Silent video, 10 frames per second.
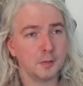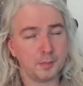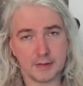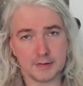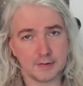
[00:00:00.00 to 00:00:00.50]

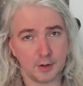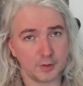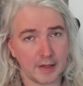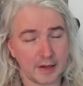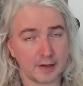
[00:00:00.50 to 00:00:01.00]
Please don't
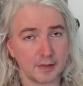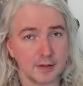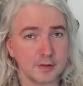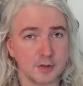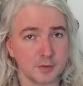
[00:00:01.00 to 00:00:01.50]
yank
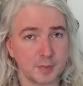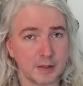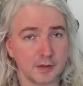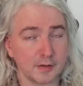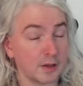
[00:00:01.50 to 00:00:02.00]
this just
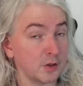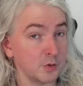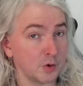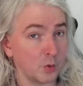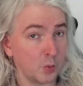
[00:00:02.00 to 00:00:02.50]
because I
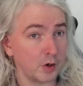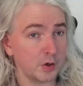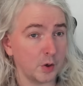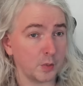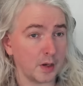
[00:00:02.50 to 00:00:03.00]
used a word you
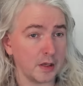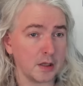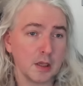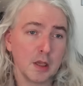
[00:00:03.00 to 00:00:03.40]
don't like.